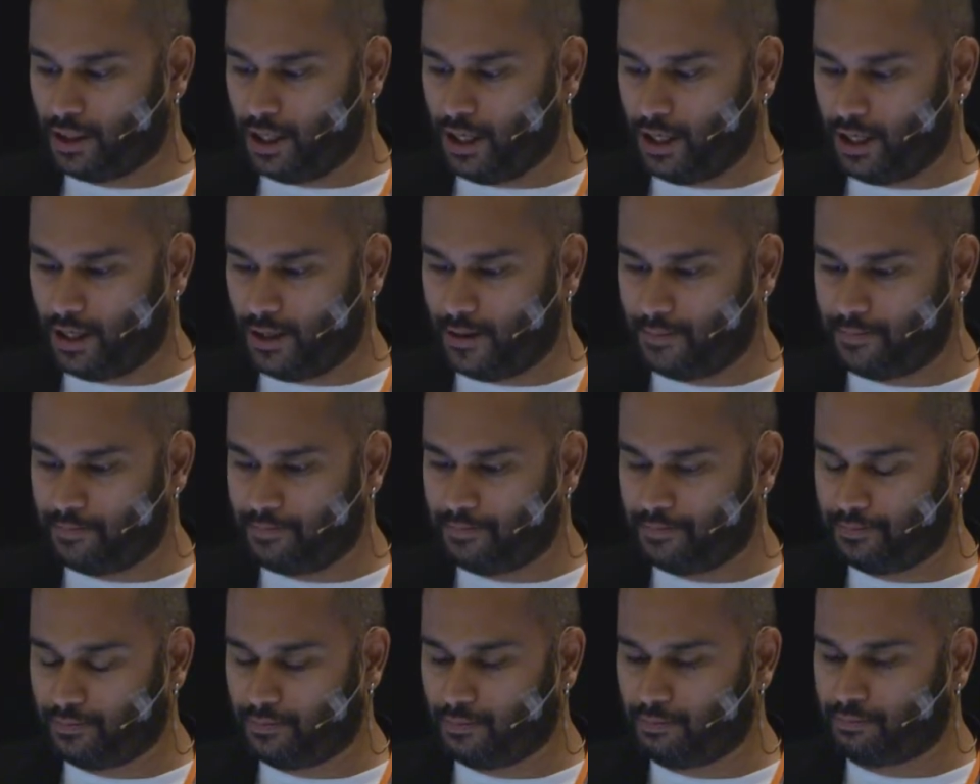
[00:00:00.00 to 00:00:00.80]

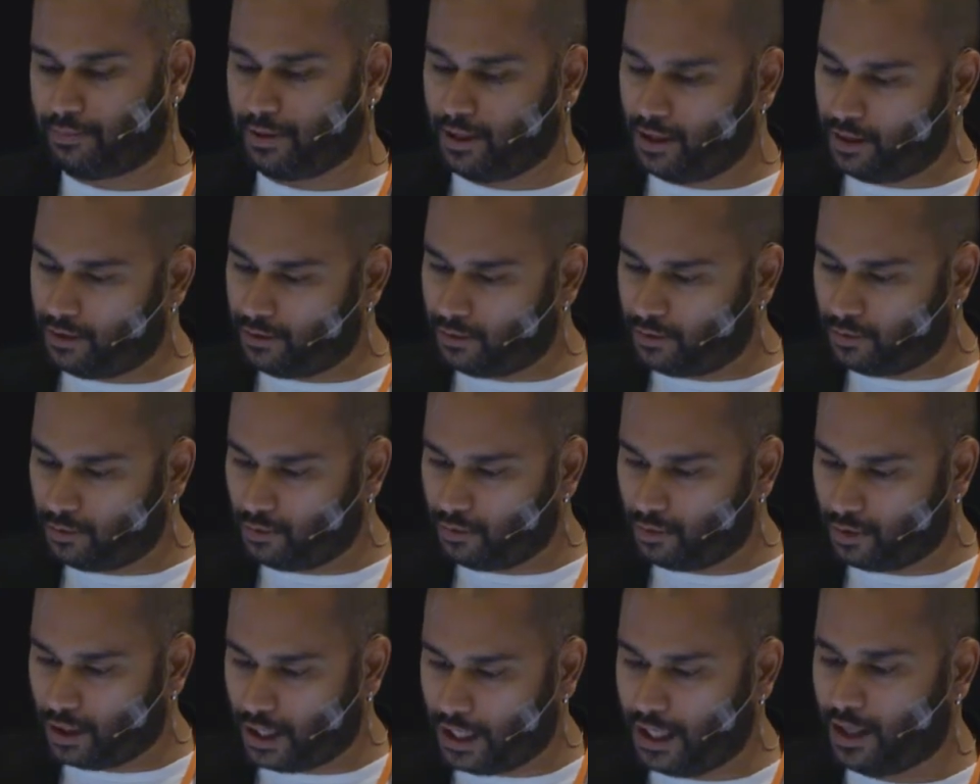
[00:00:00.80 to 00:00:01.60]
But
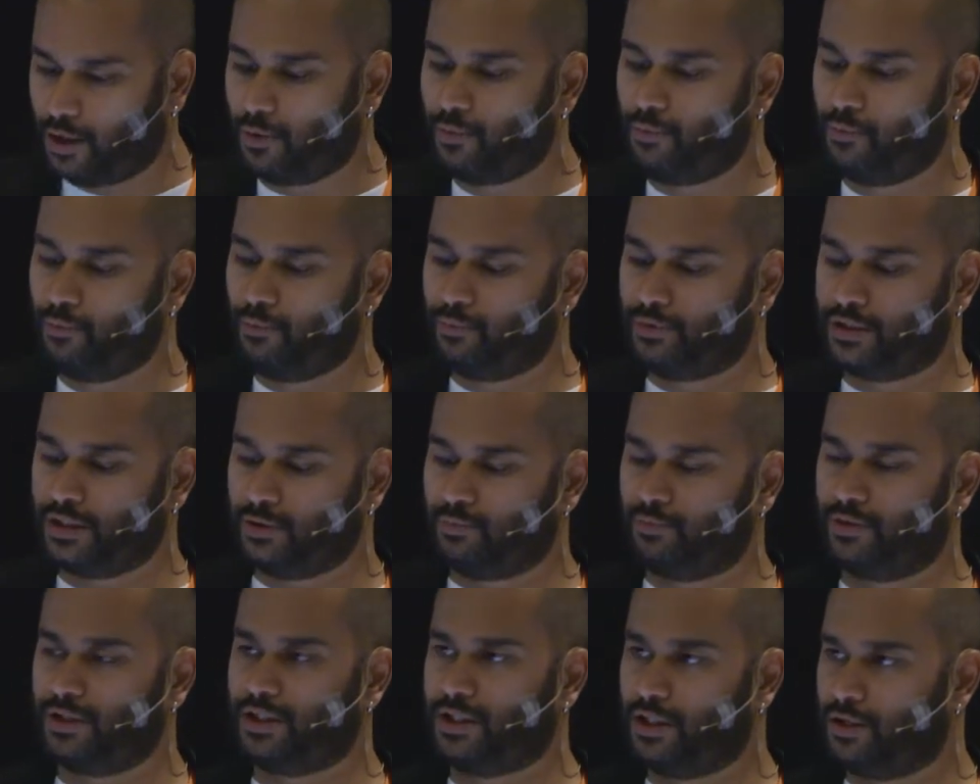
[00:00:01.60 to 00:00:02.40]
how
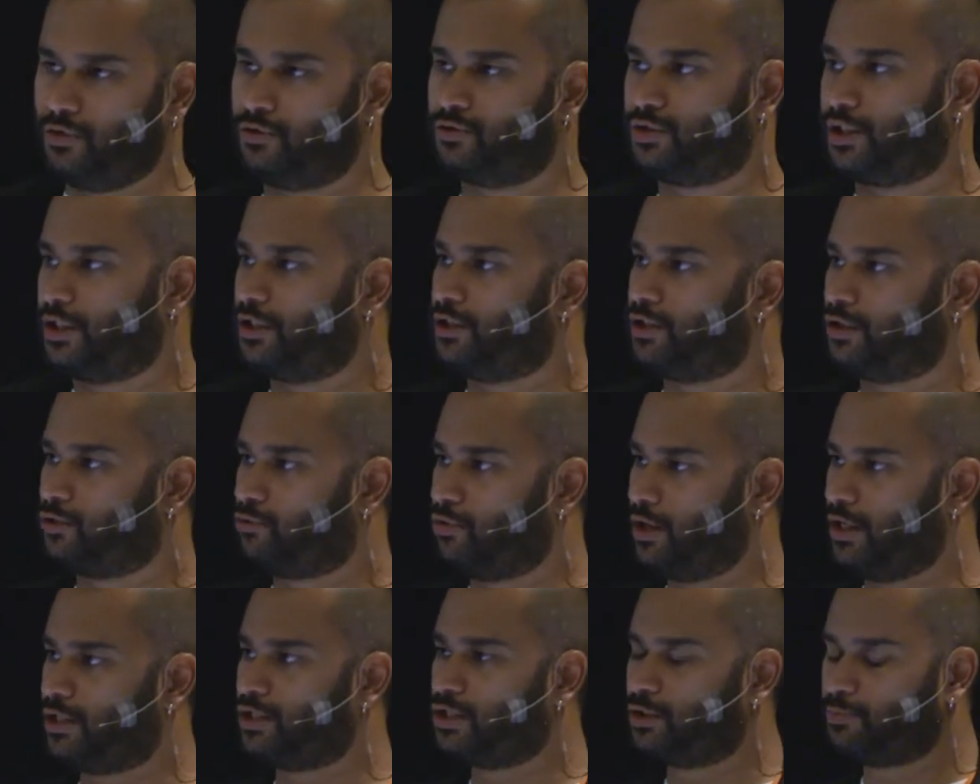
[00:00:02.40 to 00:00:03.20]
did we use it to
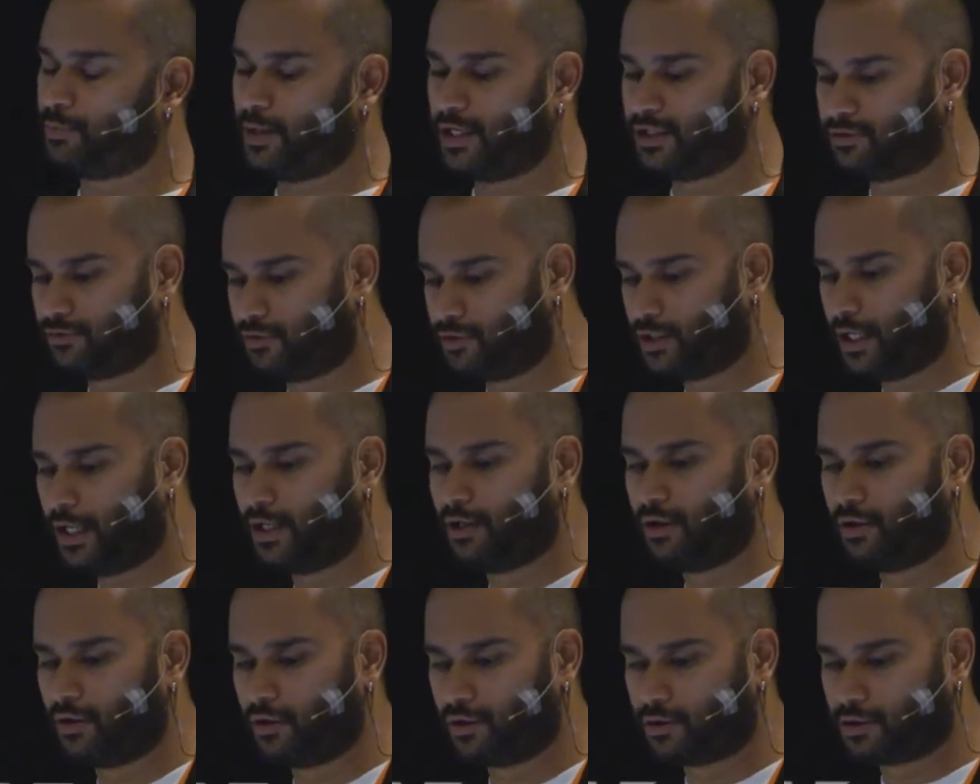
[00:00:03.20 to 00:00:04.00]
create space for
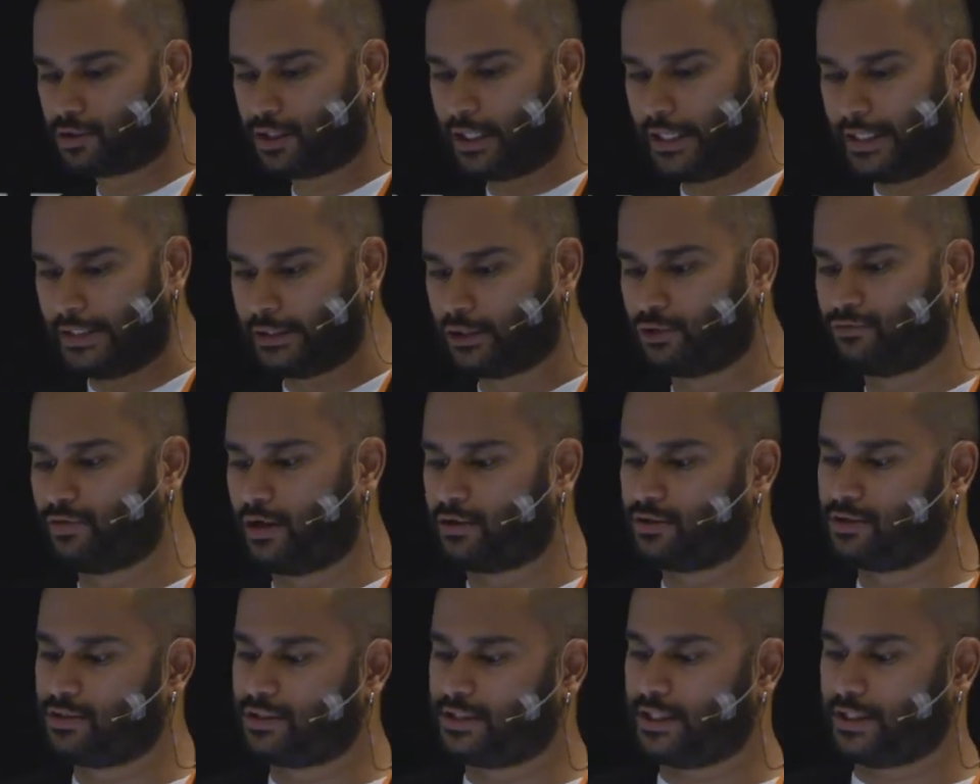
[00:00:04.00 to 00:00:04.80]
dialogues? In
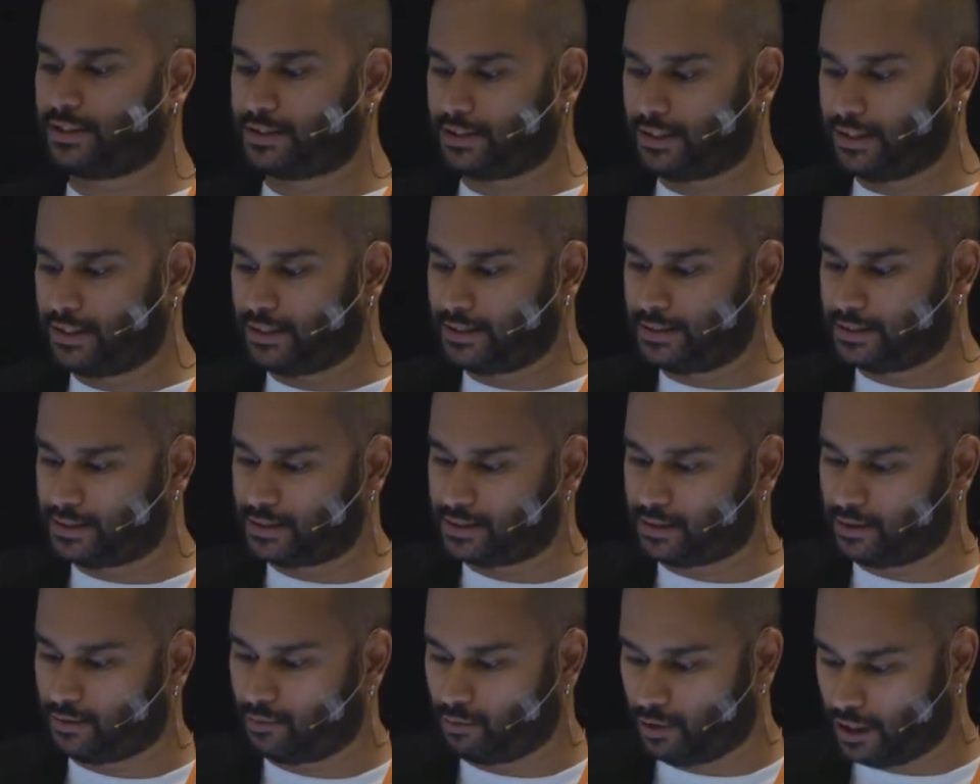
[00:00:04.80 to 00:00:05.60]
2016,
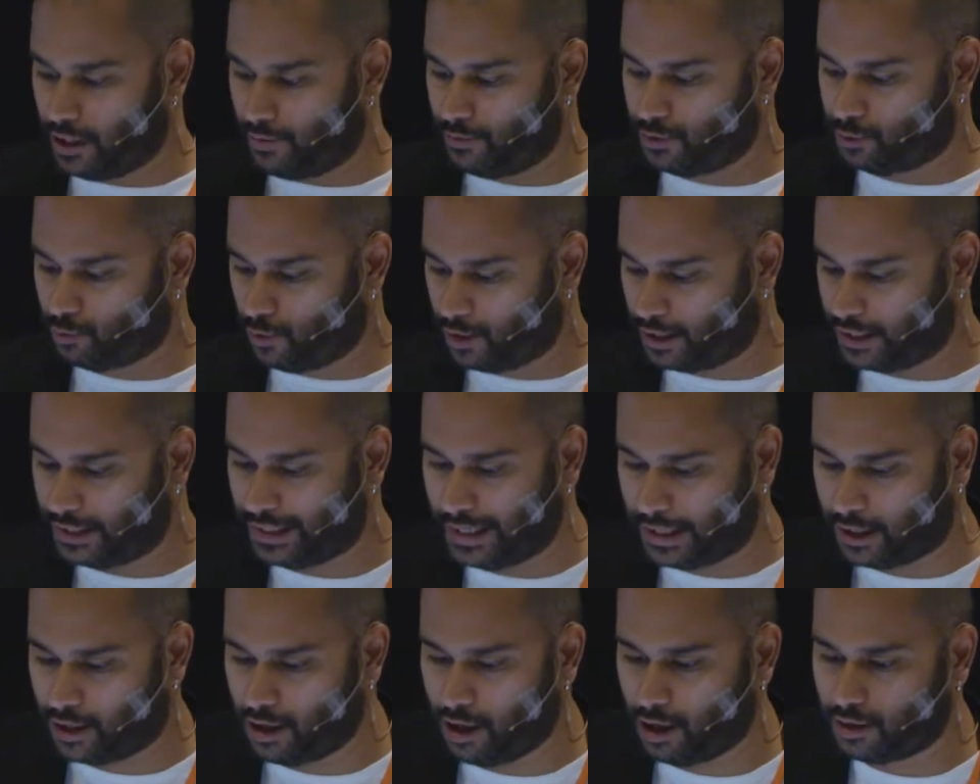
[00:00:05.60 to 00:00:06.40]
when I was
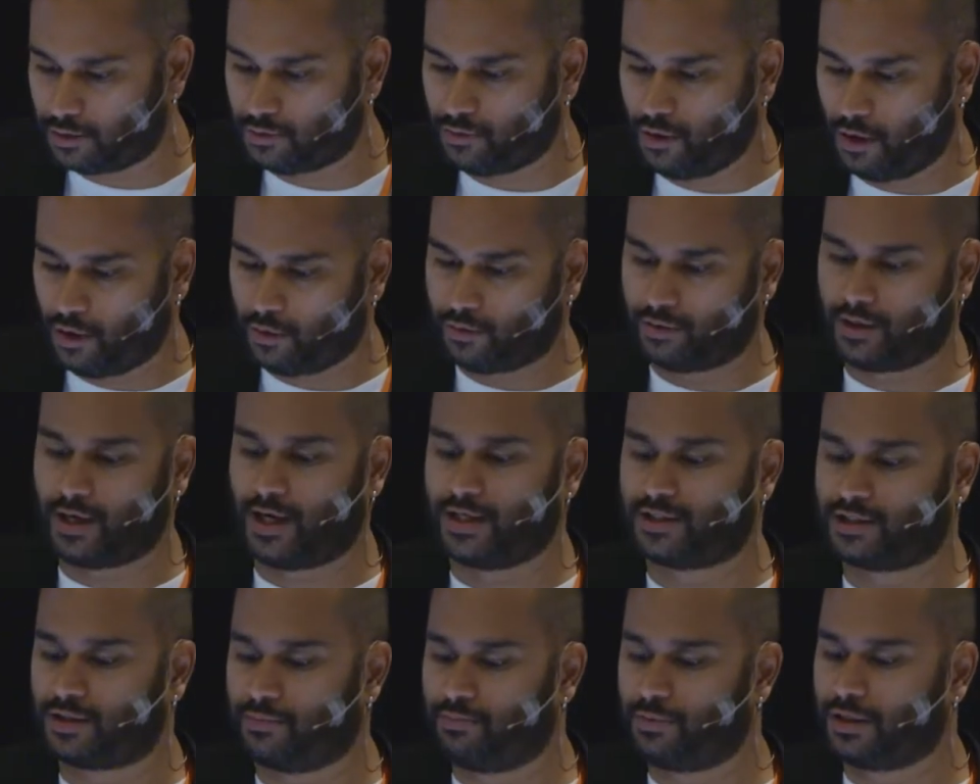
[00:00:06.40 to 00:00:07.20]
working at CUT,
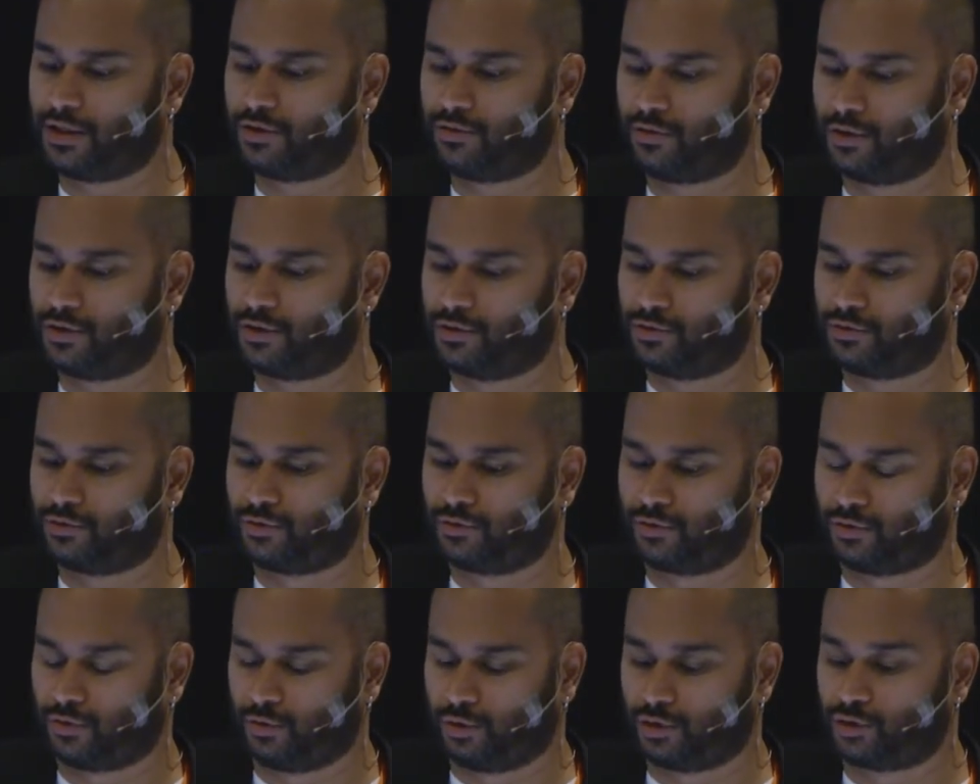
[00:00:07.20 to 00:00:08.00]
organized something
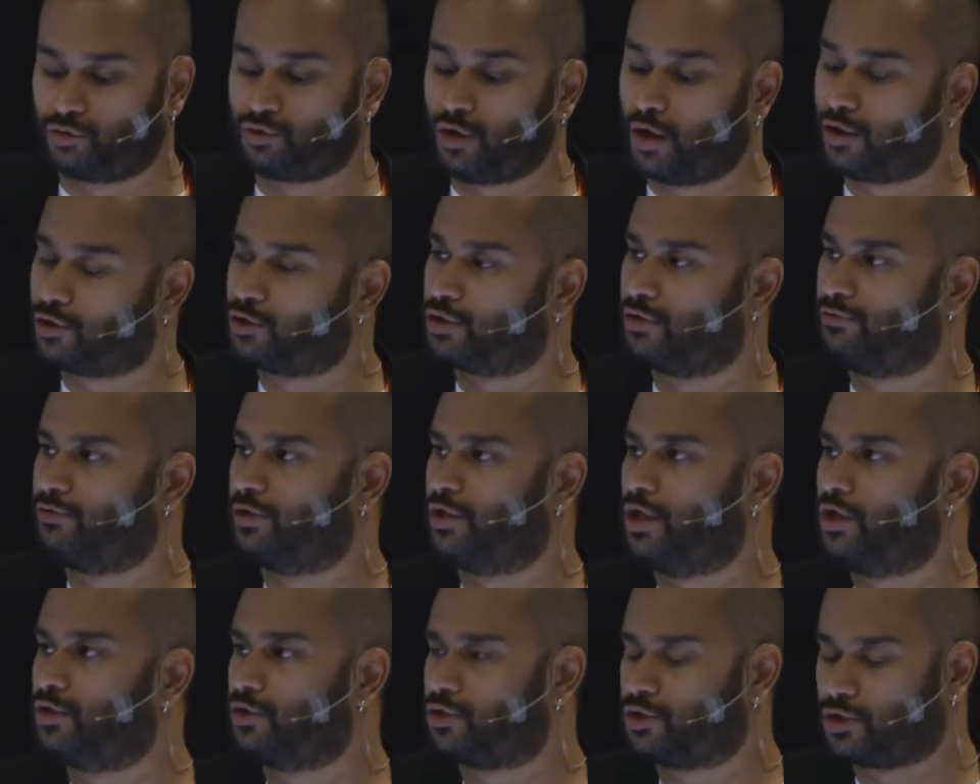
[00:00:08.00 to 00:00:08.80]
called Drugs
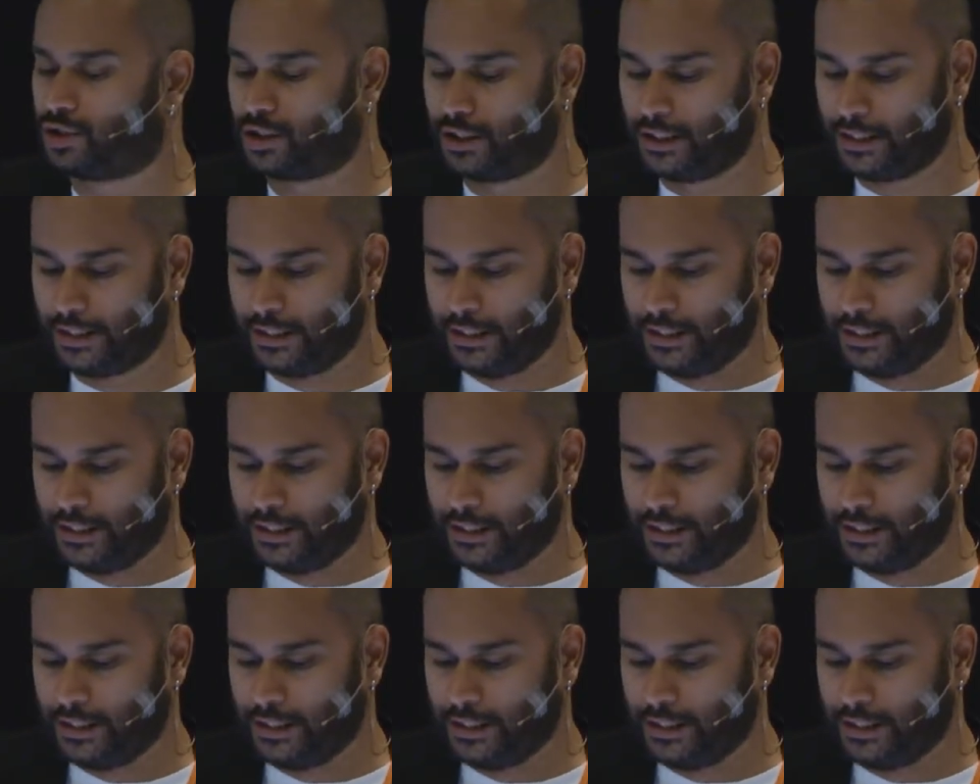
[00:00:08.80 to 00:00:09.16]
Over Lunch.